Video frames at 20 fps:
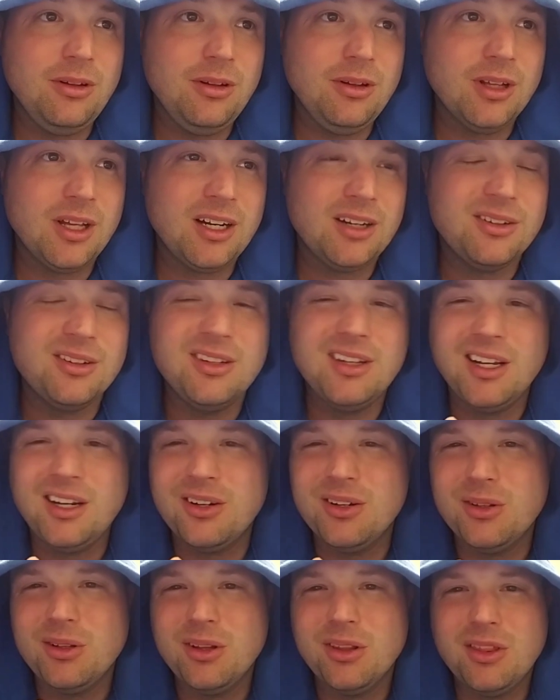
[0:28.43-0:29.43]
I don't, I
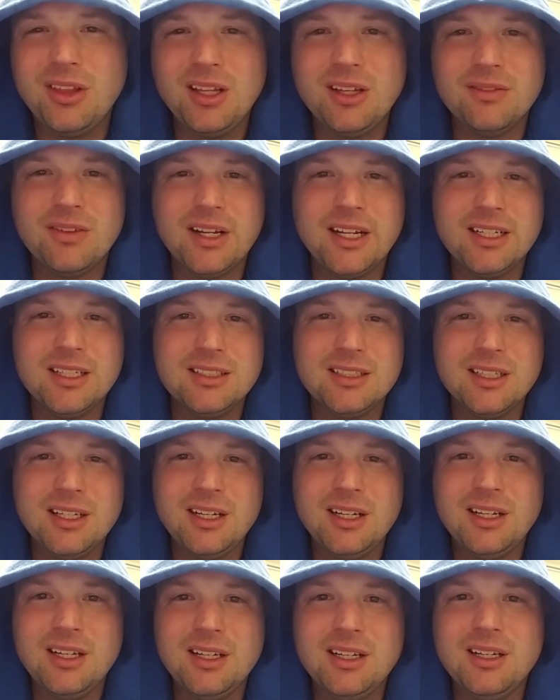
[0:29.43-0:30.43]
don't know, you think of like
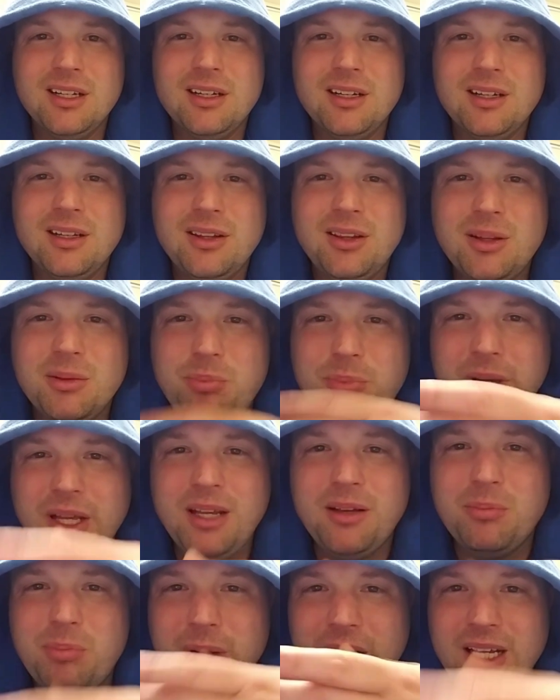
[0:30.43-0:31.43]
the
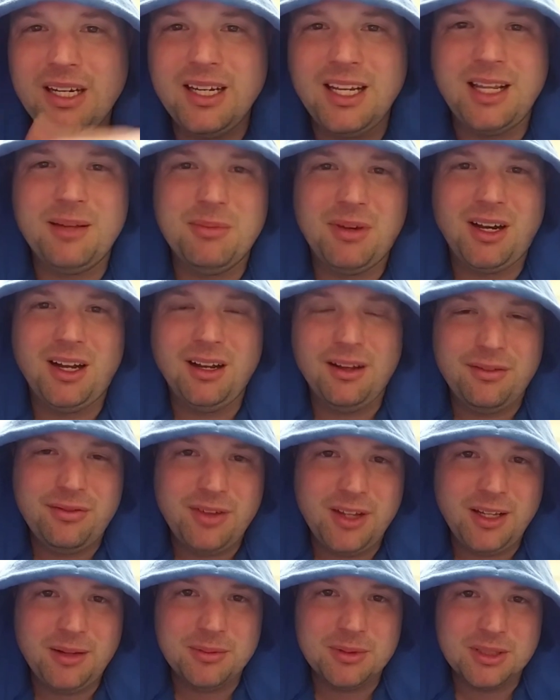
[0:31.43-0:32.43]
big, big name Hall of
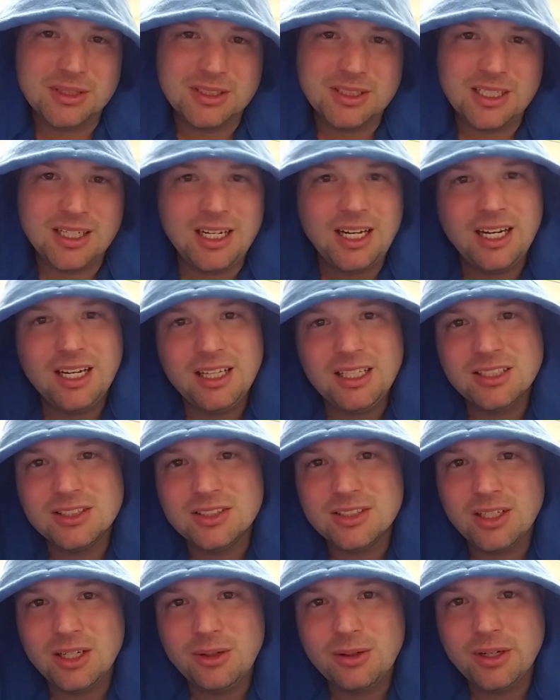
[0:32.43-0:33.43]
Famers. And a lot of
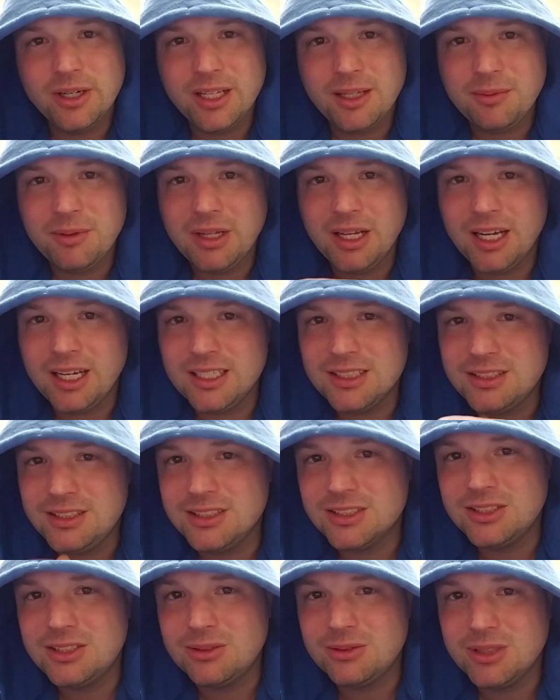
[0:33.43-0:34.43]
these lower name guys
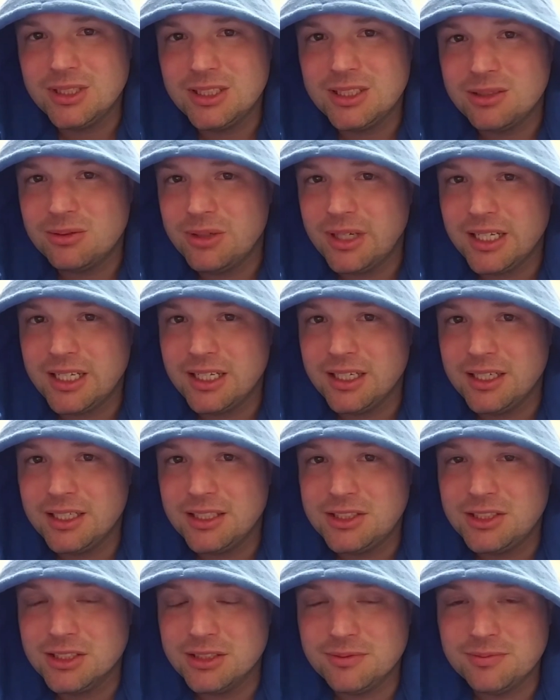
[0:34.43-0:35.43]
just don't get the
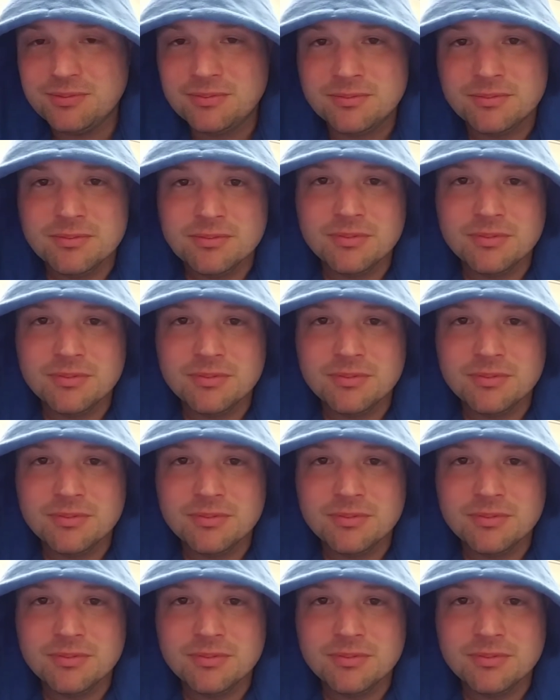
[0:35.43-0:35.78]
recognition.